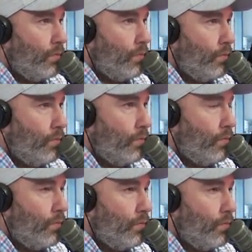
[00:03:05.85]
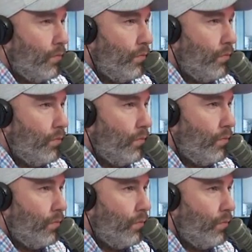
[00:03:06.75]

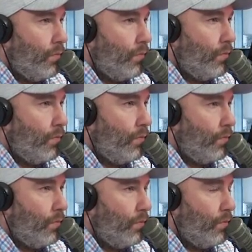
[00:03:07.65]
No words are spoken by the person on screen.